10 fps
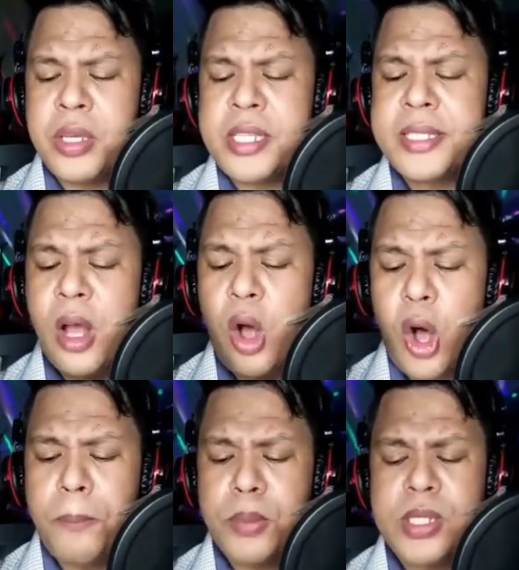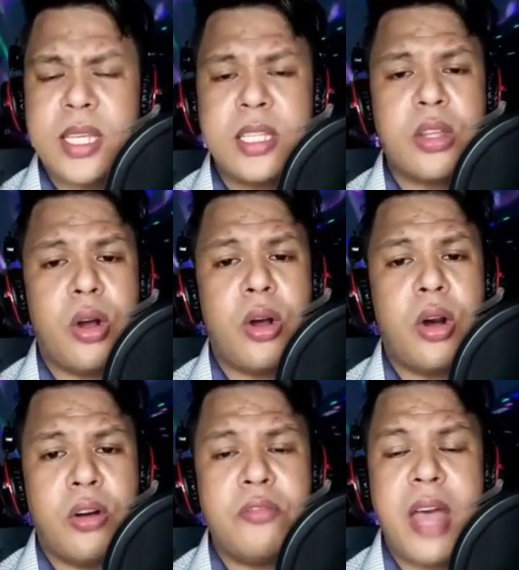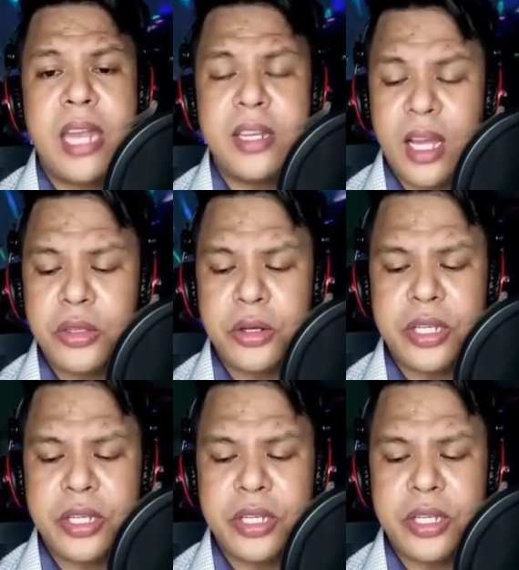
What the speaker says: The fourth one is foil.